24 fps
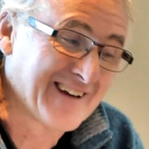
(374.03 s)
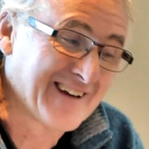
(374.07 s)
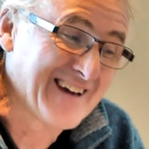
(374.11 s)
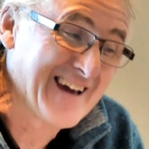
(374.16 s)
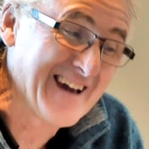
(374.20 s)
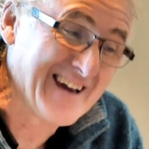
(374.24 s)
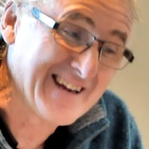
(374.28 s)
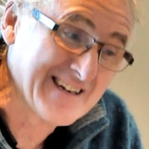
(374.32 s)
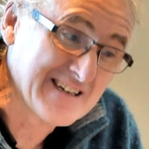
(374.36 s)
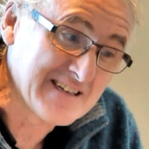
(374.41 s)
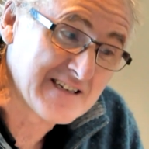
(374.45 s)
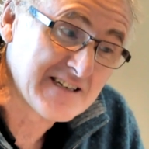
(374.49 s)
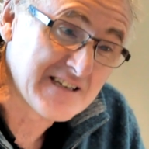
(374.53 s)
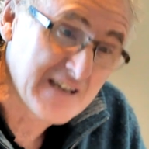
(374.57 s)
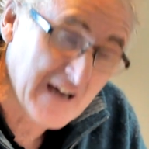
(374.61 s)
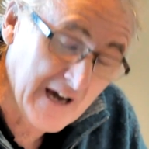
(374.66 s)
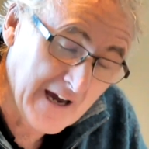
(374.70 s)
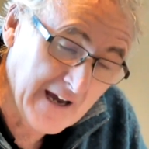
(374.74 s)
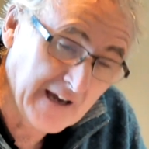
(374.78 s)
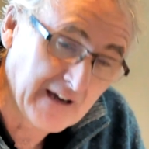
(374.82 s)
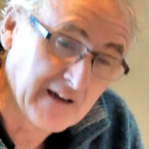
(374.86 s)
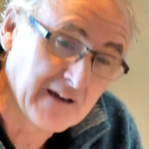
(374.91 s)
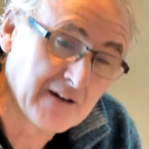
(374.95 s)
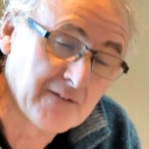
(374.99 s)
can
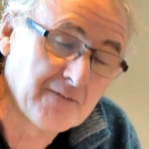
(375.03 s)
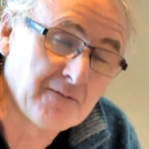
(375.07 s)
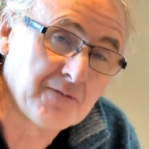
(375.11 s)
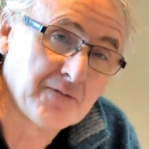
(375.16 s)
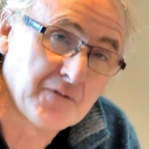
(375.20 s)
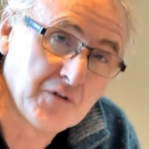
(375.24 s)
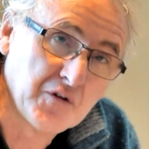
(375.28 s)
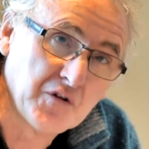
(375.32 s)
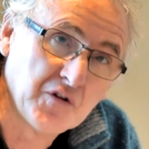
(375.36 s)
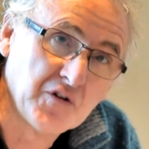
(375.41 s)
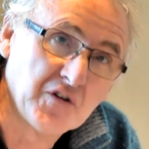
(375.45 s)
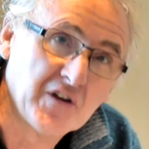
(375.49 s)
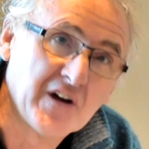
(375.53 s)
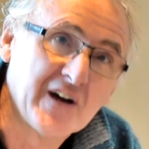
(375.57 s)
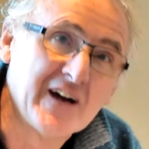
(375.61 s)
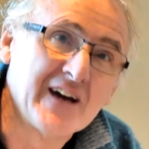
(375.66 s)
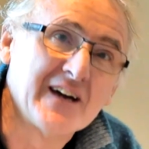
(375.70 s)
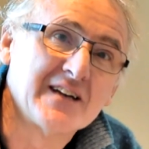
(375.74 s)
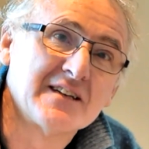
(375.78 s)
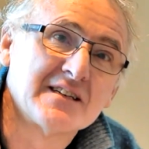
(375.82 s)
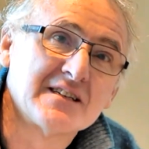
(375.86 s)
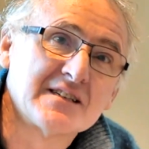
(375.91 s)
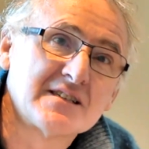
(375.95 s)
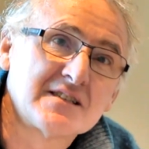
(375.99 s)
take it further
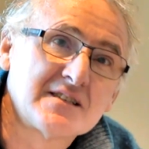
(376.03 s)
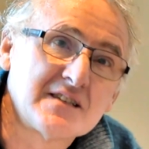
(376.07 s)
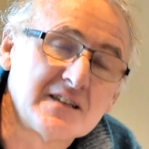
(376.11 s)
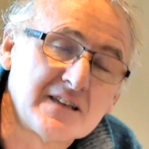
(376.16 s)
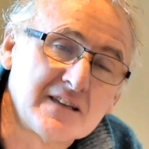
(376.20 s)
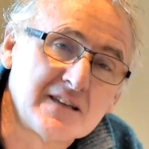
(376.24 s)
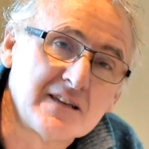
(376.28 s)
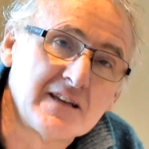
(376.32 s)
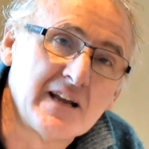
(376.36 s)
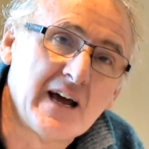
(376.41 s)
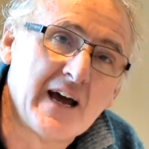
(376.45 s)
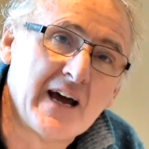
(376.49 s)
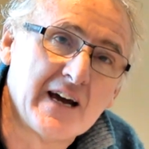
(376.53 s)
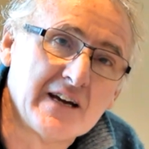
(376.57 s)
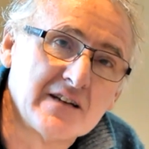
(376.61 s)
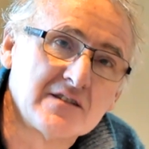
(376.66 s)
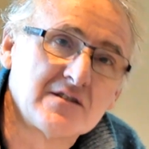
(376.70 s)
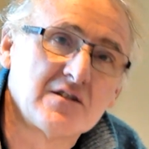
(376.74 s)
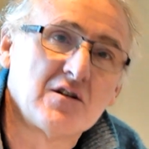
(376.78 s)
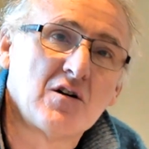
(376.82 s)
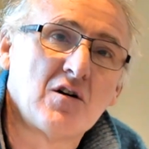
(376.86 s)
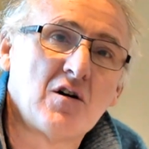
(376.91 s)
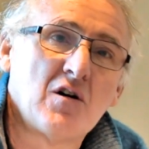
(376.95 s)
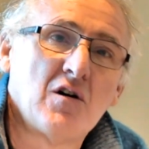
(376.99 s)
and sit as
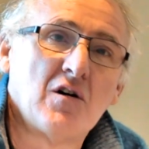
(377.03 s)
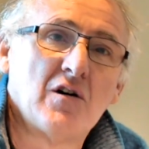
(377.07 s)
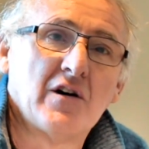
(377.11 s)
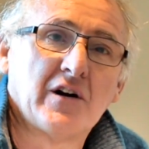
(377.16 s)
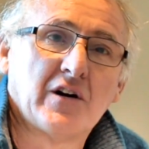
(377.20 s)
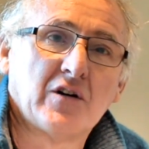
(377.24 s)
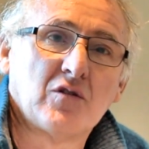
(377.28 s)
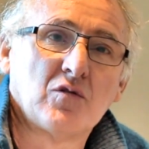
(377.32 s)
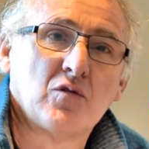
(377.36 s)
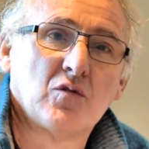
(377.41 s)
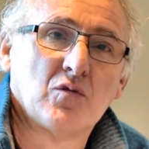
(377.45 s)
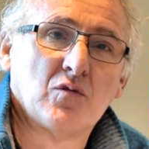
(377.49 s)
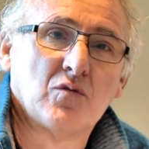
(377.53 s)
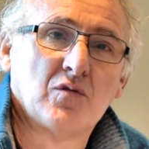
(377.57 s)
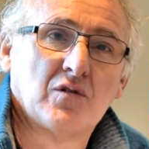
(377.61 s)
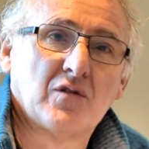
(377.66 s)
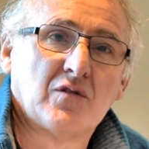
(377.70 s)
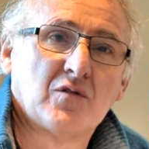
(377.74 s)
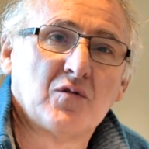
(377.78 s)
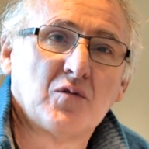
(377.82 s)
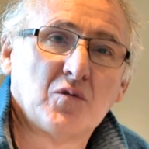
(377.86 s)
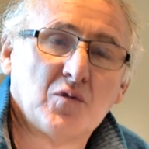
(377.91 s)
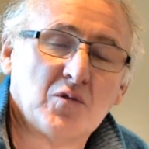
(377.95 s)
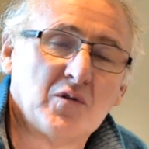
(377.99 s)
a high court
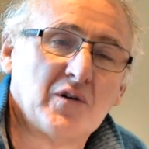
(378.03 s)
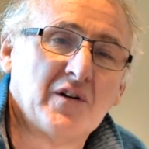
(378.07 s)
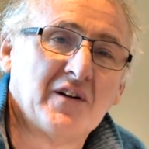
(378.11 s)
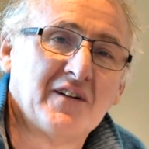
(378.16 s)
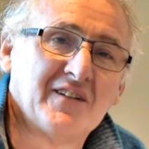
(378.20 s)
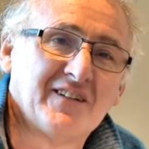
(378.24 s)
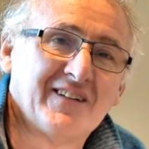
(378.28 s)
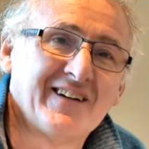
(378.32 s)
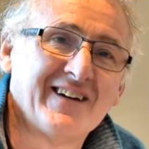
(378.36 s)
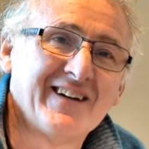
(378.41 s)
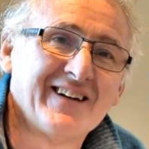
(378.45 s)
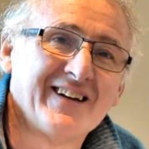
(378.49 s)
accordingly